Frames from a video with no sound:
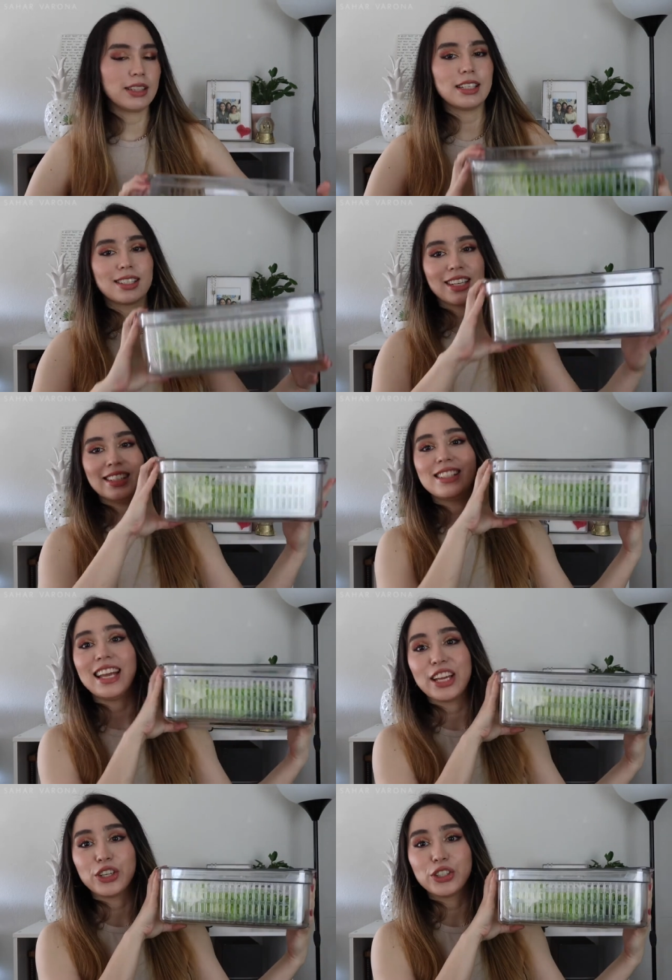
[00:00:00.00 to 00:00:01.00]
these
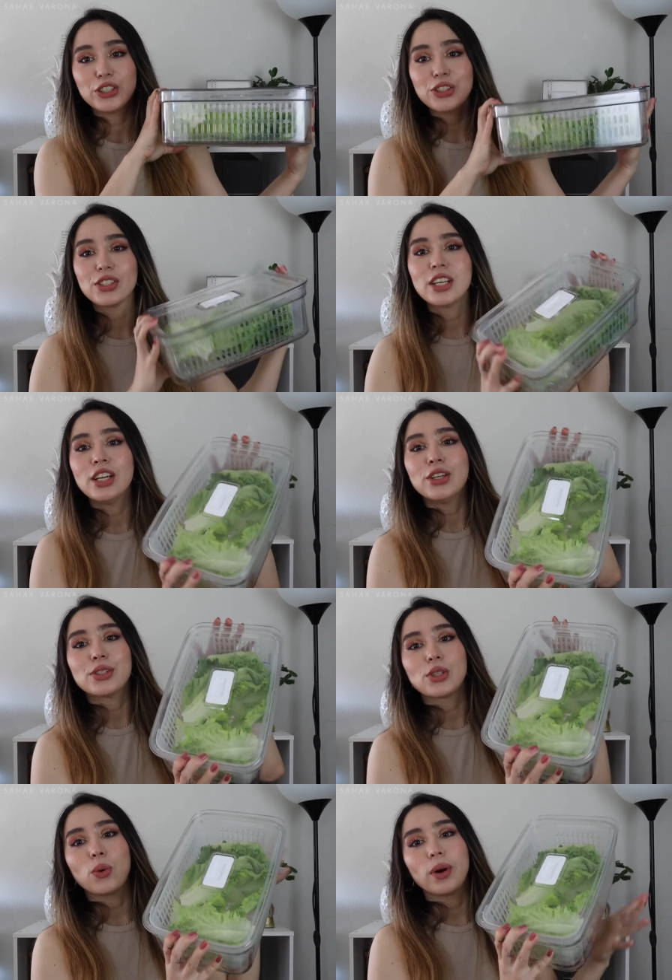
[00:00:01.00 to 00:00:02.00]
containers.
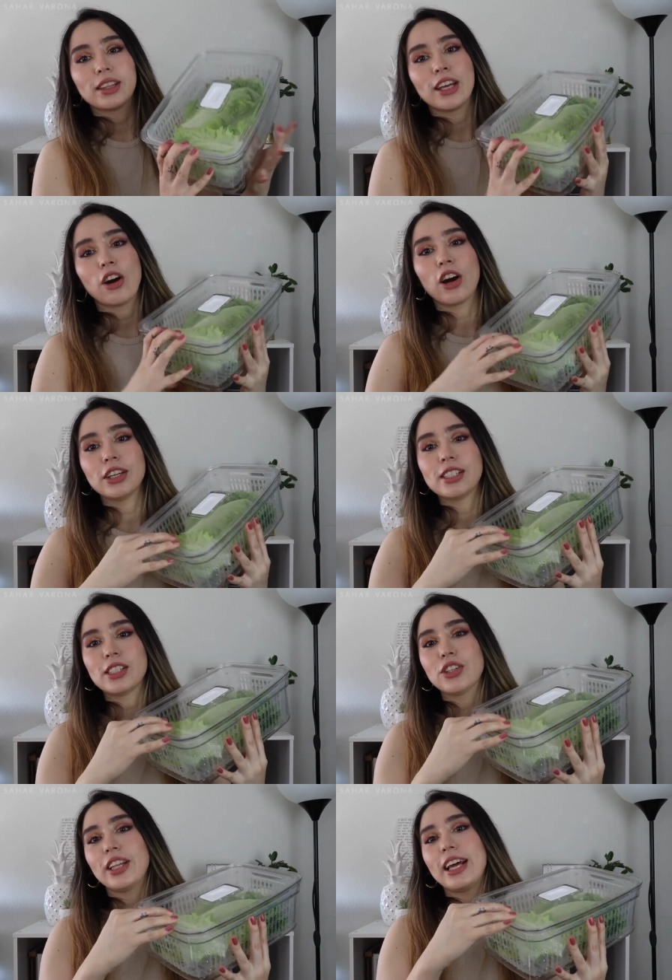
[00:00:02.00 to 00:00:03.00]
So what they are is
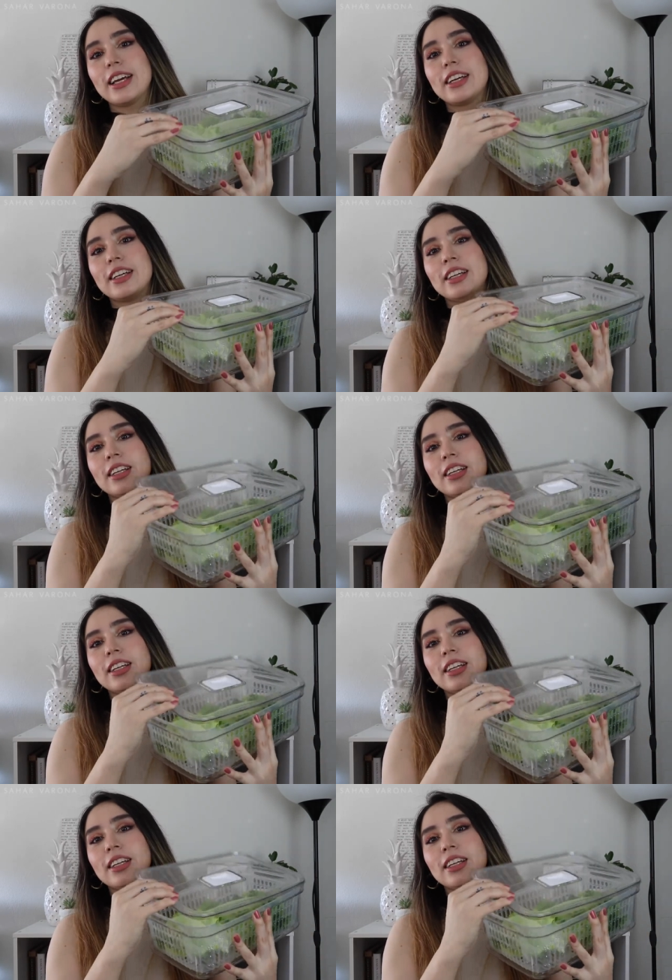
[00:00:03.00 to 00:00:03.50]
they're like